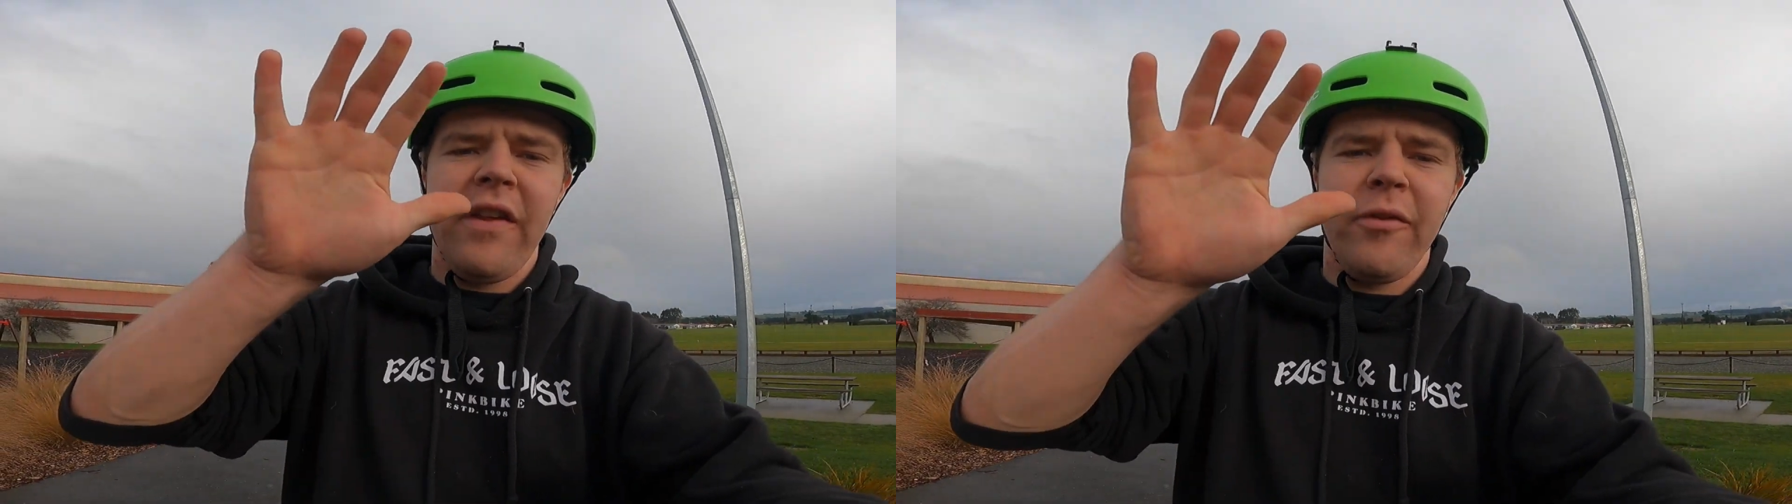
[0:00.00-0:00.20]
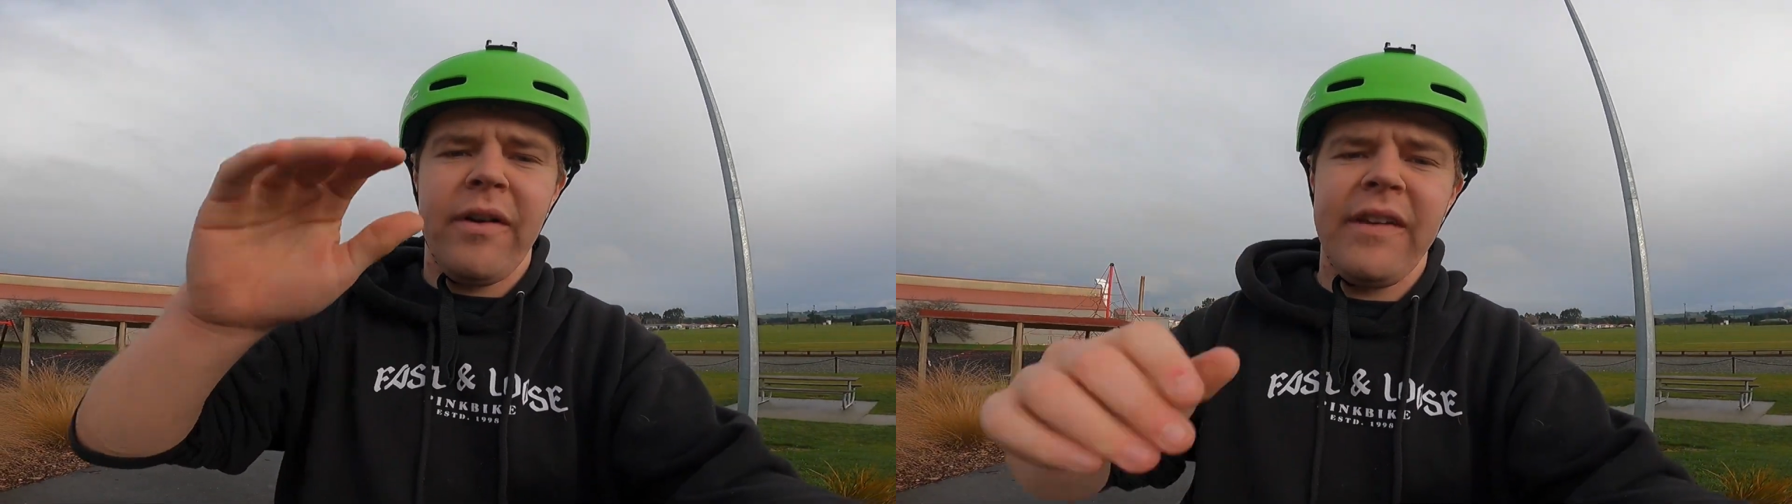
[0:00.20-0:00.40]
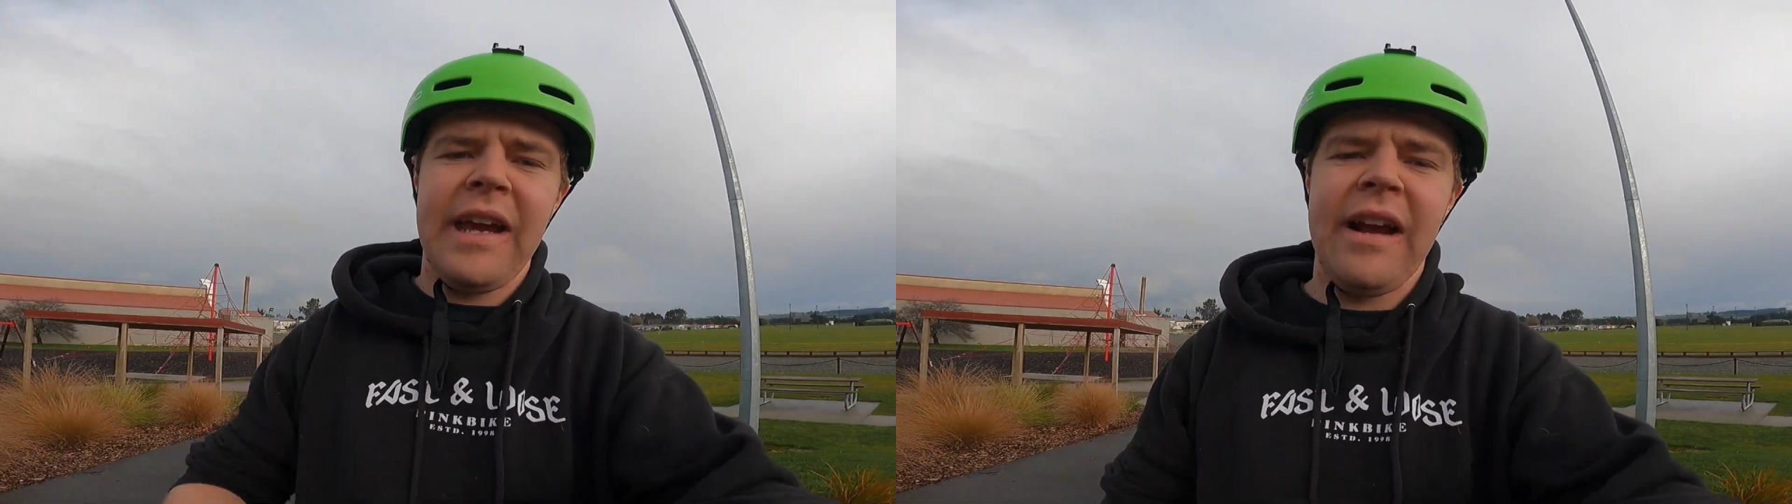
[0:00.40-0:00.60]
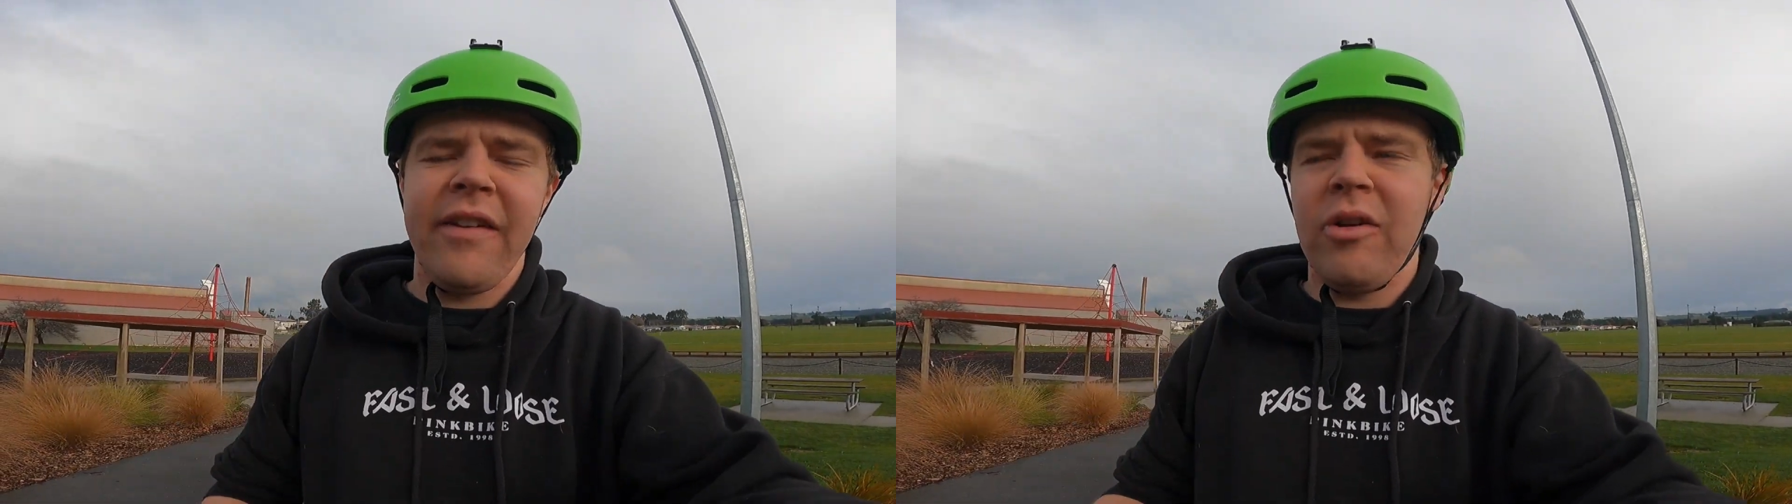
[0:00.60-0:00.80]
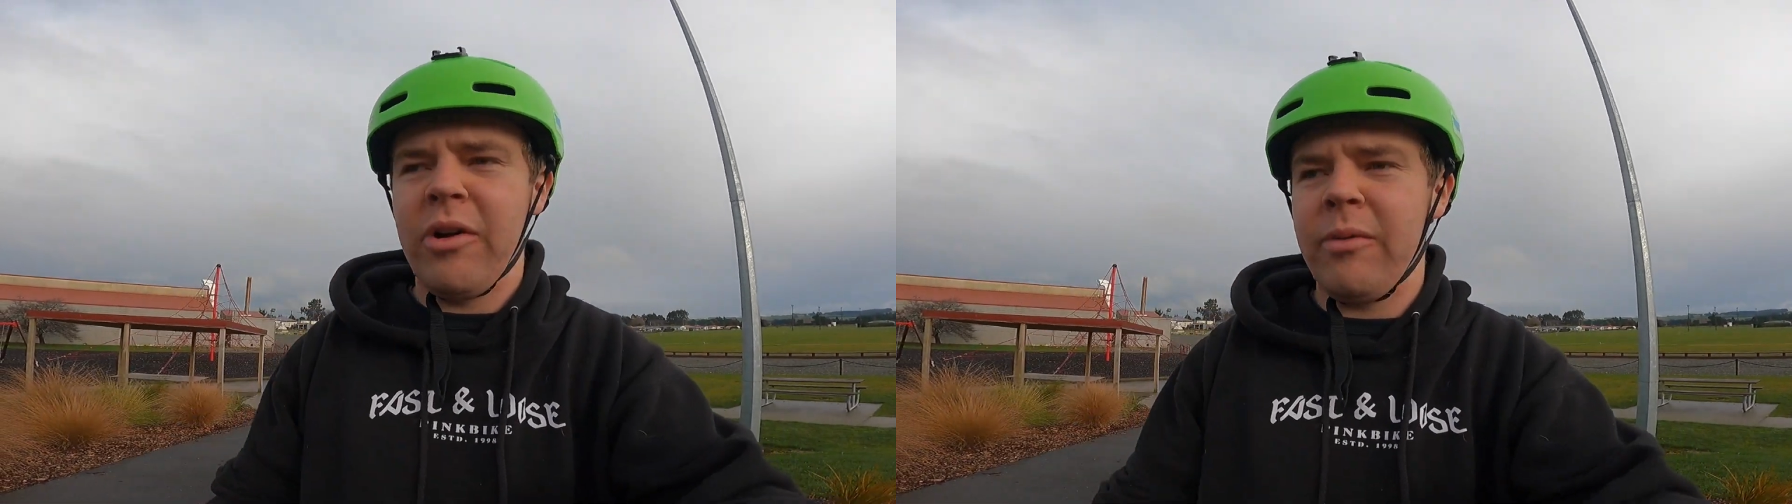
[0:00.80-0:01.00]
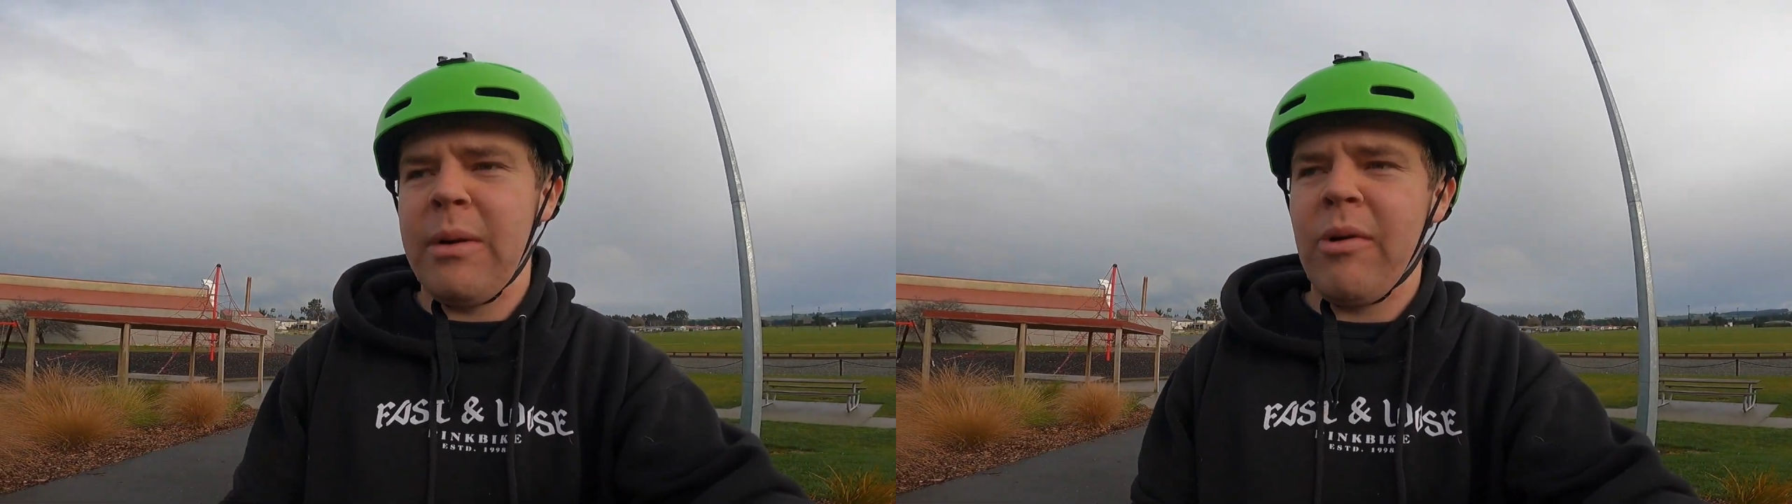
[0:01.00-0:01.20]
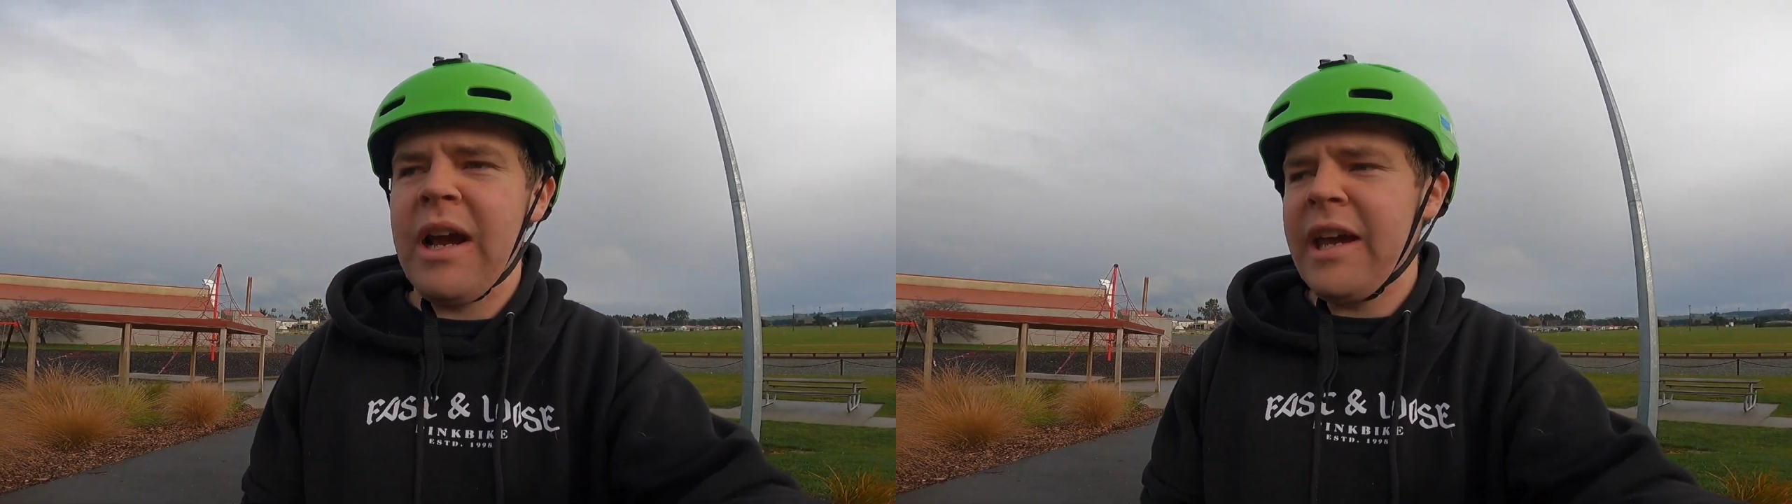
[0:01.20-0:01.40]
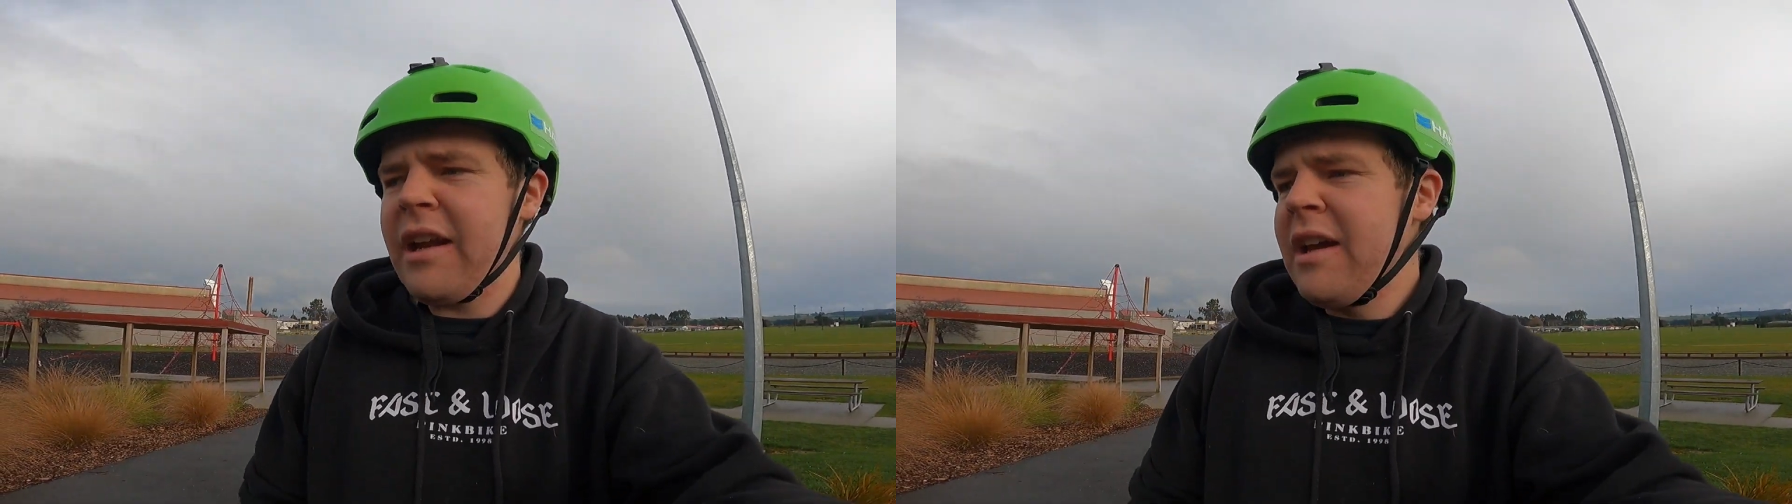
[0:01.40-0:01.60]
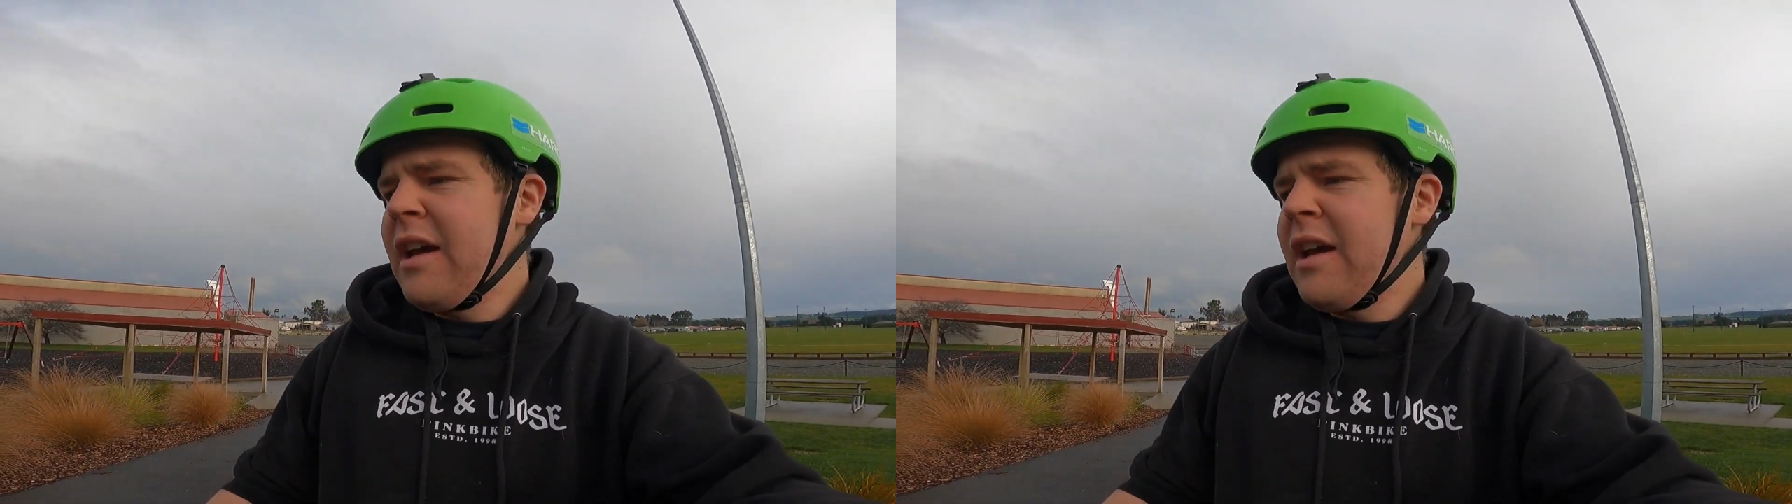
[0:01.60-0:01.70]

this wrist again because I don't want to re-break it.